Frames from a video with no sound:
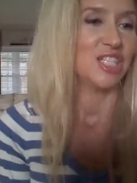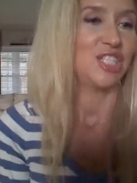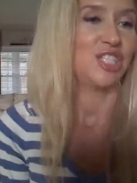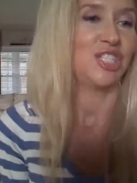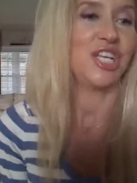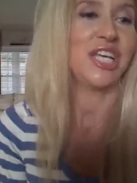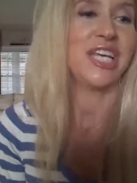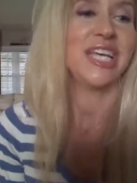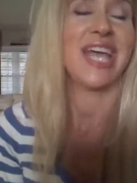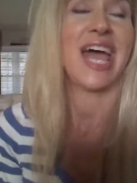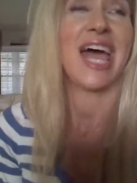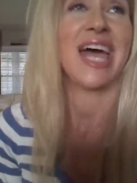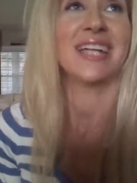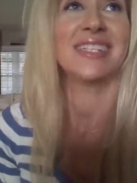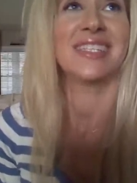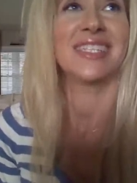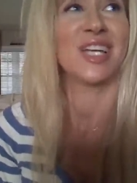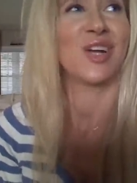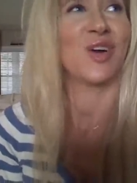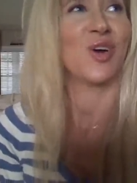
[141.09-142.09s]
She, I
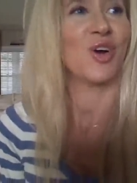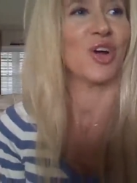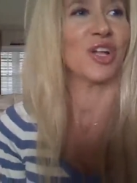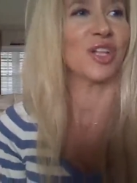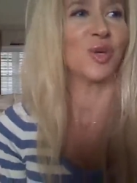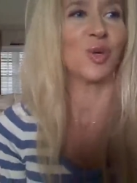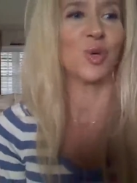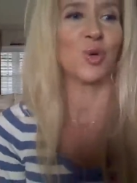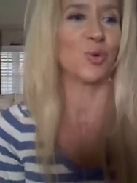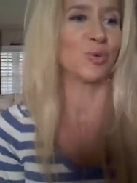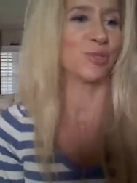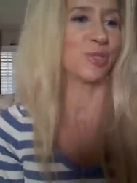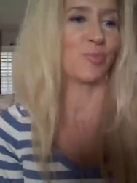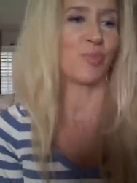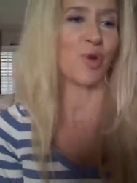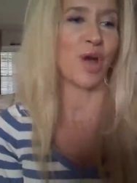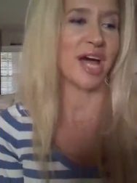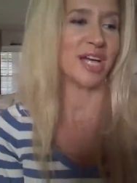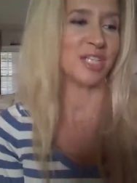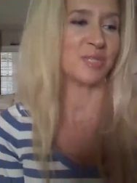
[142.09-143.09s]
had sent her a little
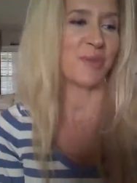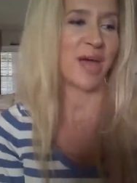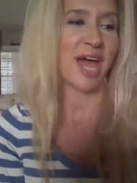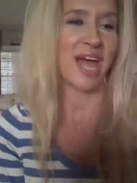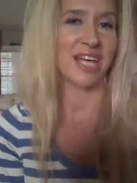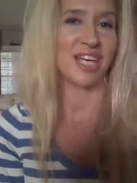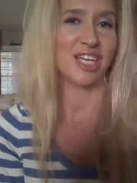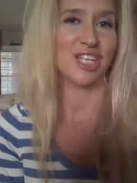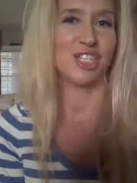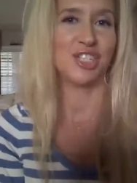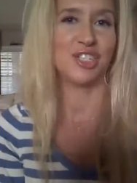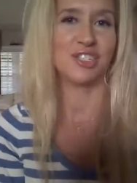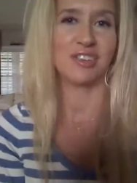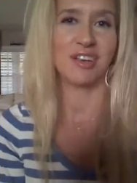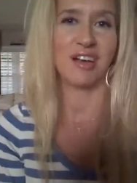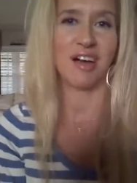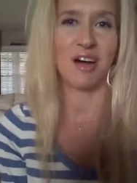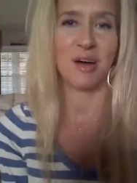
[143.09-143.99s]
surprise package.